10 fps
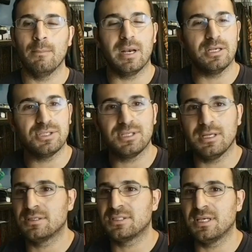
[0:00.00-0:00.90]
but I just
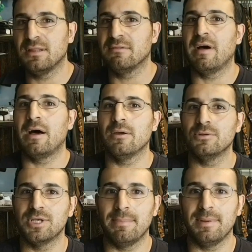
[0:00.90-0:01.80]
didn't see the value
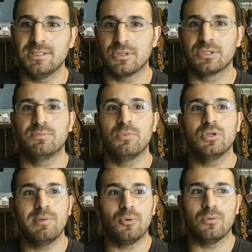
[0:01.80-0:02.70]
in Japanese cards, because
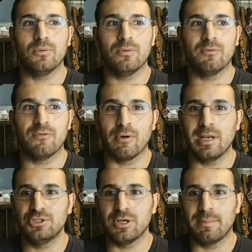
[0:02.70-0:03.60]
most people, for
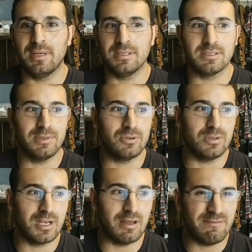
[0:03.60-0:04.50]
grading Japanese, I mean, you're
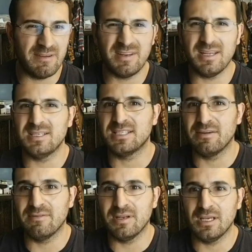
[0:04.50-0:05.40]
looking at $50,
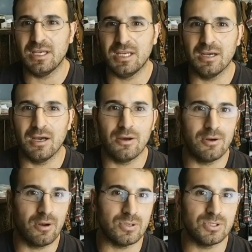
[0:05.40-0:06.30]
$70, $100,
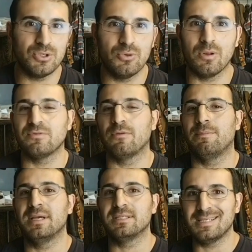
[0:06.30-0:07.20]
$200 for
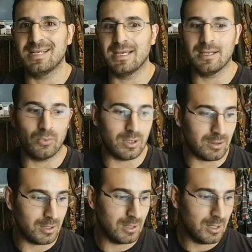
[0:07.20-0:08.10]
a PSA 10.
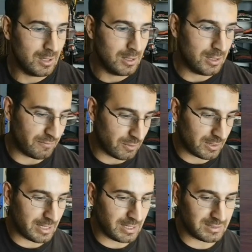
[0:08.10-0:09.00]
Well, you know, if you're
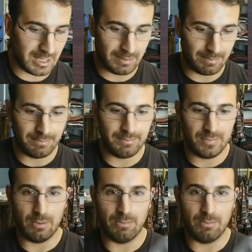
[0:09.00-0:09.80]
looking at, say, you know,